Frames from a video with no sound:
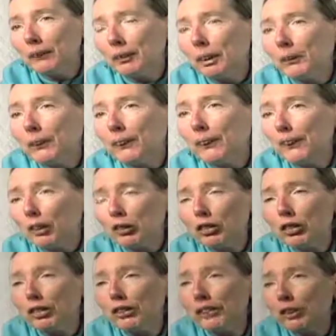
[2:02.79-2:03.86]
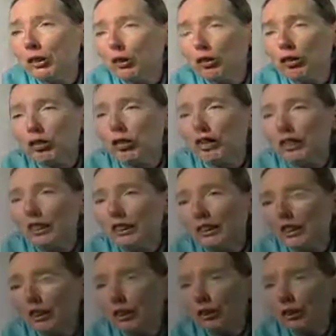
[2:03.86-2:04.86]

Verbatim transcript: people that feel underfunded and